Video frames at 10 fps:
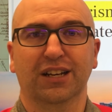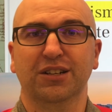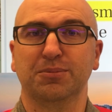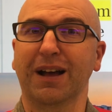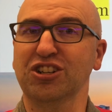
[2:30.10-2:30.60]

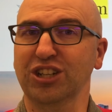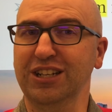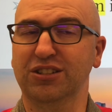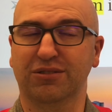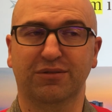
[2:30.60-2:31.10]

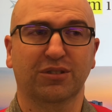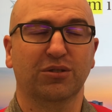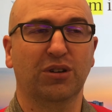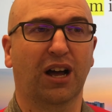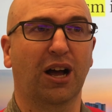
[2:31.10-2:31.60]
especially
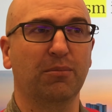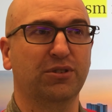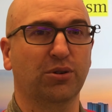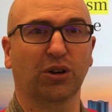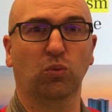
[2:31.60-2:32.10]

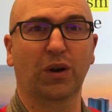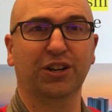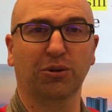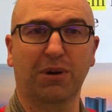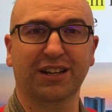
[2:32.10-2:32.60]
during
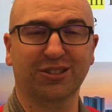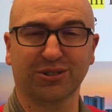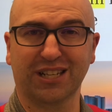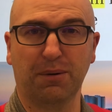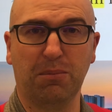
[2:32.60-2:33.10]
winter months or
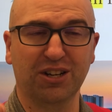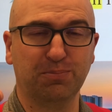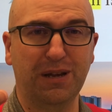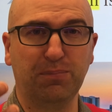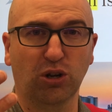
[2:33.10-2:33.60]
summer months.
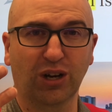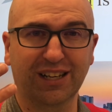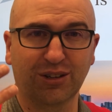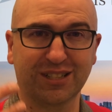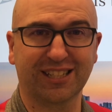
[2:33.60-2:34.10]
People
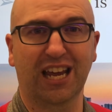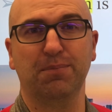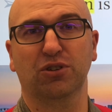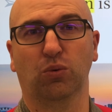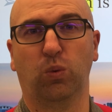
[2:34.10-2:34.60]
looking to
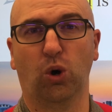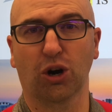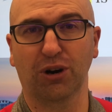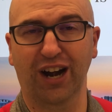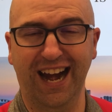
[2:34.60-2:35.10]
escape to
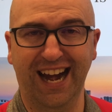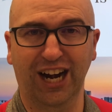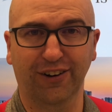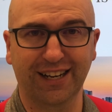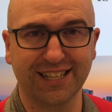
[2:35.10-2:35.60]
warmer
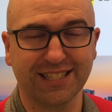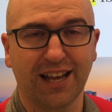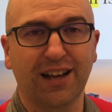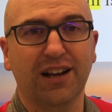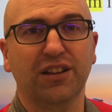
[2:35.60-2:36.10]
areas,
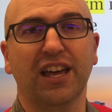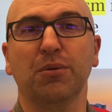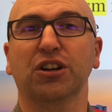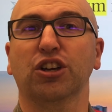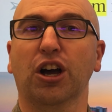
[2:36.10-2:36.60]
they
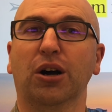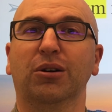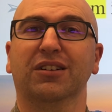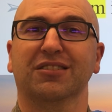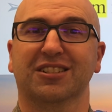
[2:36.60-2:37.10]
would
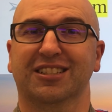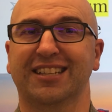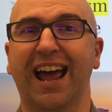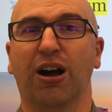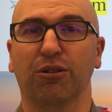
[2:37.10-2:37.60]
go
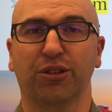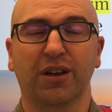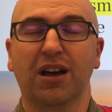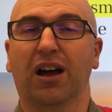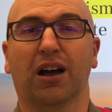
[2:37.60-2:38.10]
south.
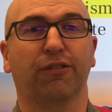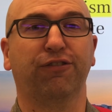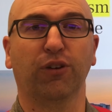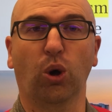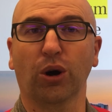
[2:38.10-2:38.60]

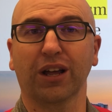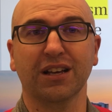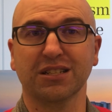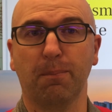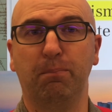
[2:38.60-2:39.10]
Florida
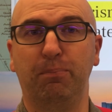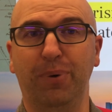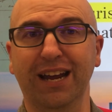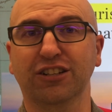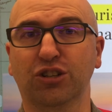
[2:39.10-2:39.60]
is a
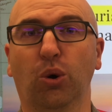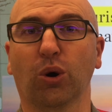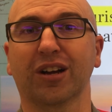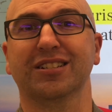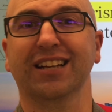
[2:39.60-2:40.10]
big
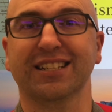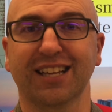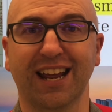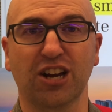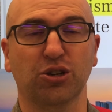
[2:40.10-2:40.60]
tourist
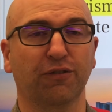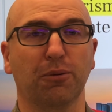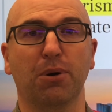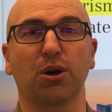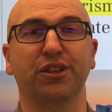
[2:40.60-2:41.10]
destination
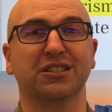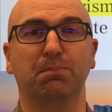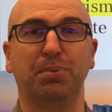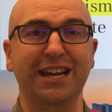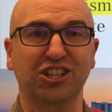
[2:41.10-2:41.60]
for both its
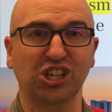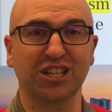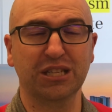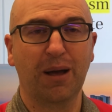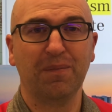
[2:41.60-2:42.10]

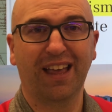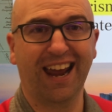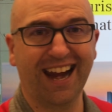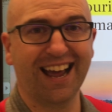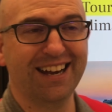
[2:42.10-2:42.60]
beaches
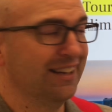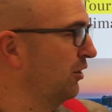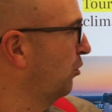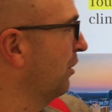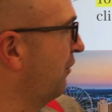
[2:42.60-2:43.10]

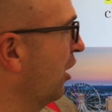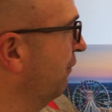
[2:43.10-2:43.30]
and one of our